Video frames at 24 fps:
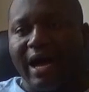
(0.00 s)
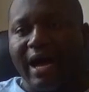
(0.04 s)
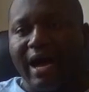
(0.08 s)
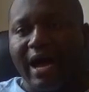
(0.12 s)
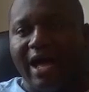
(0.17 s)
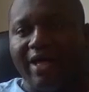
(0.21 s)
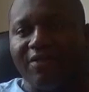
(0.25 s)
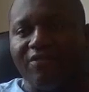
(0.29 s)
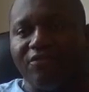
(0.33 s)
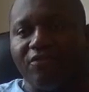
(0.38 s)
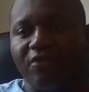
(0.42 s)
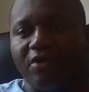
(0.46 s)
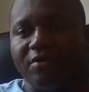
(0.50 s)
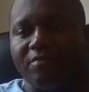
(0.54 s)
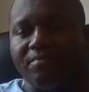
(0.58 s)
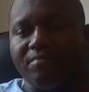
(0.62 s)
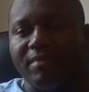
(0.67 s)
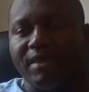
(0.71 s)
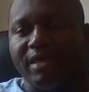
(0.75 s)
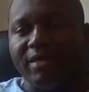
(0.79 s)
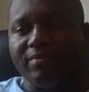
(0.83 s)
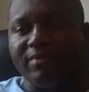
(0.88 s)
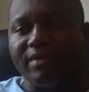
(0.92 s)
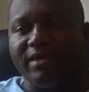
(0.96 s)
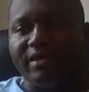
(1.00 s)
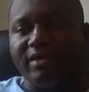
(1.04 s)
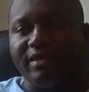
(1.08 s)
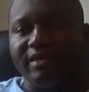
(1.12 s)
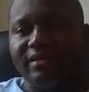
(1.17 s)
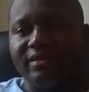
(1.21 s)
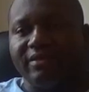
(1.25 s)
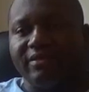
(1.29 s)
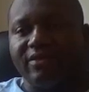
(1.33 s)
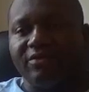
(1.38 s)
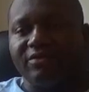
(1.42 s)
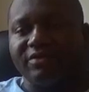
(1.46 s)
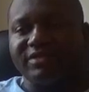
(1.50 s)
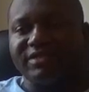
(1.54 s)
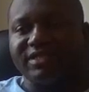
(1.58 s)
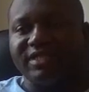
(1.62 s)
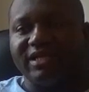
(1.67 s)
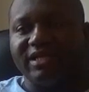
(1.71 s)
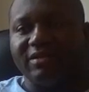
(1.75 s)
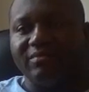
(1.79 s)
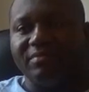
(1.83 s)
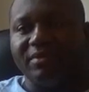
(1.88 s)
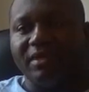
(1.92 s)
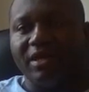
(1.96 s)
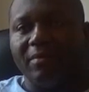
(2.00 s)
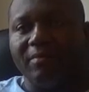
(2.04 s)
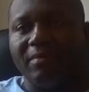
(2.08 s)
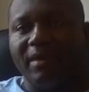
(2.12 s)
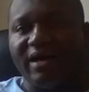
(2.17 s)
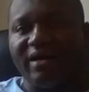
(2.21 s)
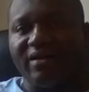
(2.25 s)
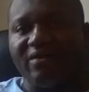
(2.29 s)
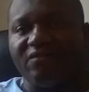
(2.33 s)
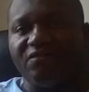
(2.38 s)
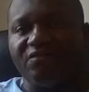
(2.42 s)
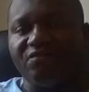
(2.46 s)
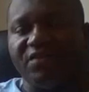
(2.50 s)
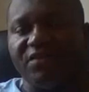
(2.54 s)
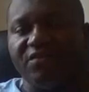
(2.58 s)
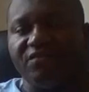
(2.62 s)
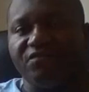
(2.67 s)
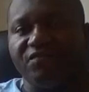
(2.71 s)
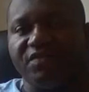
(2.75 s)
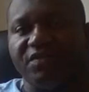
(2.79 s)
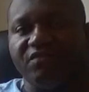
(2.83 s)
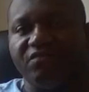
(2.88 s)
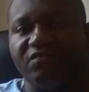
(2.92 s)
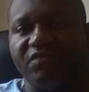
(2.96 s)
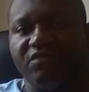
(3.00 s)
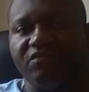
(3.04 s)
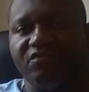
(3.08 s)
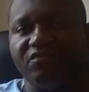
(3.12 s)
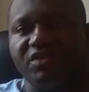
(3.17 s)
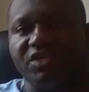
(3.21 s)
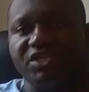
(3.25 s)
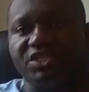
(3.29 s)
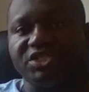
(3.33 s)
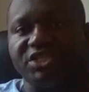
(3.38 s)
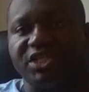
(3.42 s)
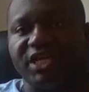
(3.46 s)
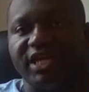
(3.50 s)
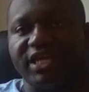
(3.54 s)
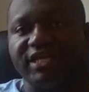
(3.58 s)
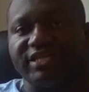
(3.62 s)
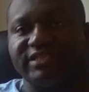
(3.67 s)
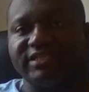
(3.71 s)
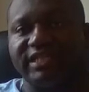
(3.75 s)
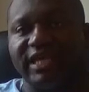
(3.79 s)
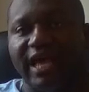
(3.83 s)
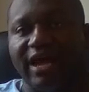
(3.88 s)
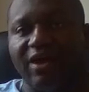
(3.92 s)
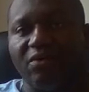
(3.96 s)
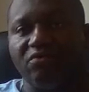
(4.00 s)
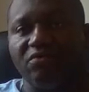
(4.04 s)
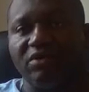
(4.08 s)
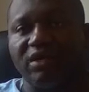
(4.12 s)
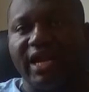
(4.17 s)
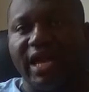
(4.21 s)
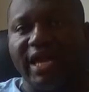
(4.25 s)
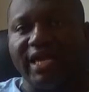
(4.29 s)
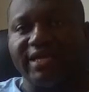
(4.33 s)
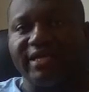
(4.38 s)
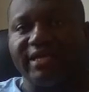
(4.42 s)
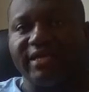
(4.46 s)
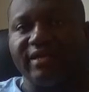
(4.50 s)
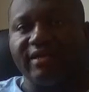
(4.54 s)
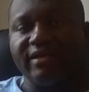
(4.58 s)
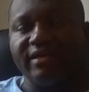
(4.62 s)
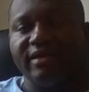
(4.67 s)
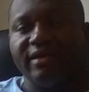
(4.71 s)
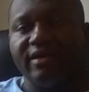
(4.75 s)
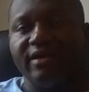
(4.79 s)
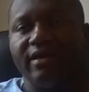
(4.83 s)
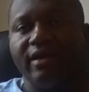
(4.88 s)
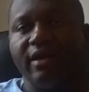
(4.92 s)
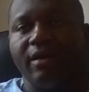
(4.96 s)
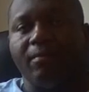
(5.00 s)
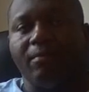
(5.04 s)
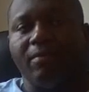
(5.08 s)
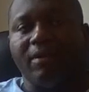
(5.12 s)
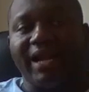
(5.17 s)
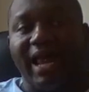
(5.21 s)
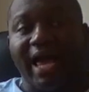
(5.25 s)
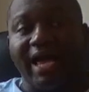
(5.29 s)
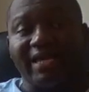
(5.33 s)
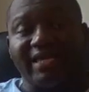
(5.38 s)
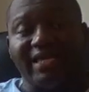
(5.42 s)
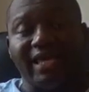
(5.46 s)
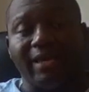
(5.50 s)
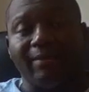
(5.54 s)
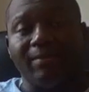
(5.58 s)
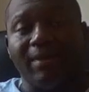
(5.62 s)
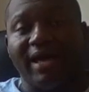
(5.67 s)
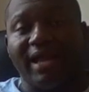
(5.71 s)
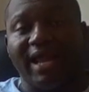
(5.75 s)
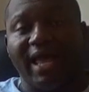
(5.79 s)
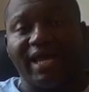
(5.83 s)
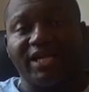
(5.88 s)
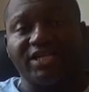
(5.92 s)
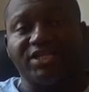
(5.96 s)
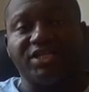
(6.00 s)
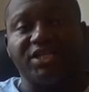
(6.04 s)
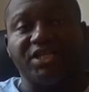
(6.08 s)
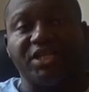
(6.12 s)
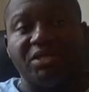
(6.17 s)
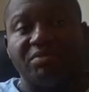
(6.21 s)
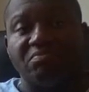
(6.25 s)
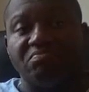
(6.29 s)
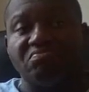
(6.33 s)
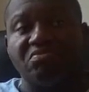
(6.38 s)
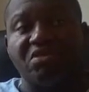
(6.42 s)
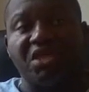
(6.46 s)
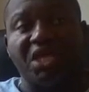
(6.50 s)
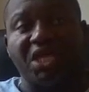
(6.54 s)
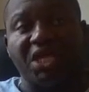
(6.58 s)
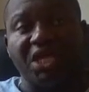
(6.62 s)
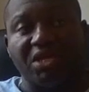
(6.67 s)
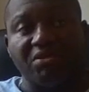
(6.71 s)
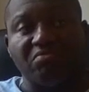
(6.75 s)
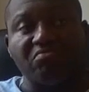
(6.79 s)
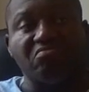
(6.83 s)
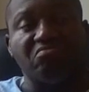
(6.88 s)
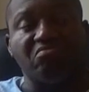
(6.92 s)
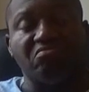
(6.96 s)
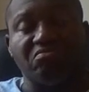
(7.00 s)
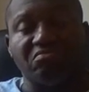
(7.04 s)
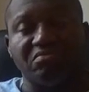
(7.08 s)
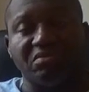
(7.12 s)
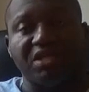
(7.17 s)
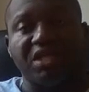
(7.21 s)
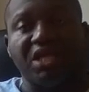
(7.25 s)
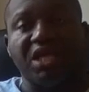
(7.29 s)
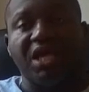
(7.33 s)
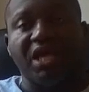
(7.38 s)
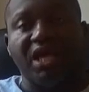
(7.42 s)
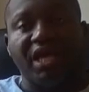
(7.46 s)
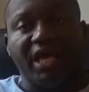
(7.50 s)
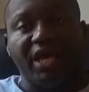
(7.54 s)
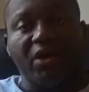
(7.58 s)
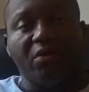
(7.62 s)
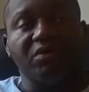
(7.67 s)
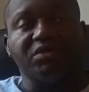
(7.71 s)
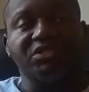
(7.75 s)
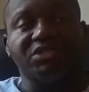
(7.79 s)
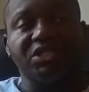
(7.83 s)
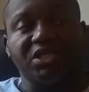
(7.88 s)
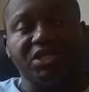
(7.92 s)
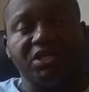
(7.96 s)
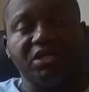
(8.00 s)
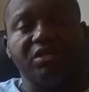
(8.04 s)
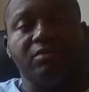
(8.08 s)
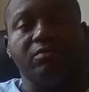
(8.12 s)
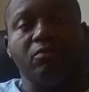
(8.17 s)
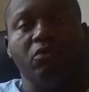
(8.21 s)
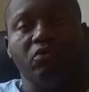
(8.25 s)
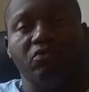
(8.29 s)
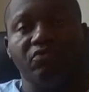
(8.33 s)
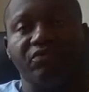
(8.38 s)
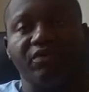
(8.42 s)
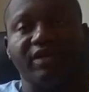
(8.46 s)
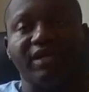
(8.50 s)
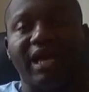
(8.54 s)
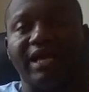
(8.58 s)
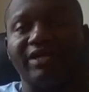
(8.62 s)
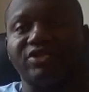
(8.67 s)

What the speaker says: I thought maybe there was gonna be about a 50-50 chance that I would like it, but I came out actually thinking, it was a good movie.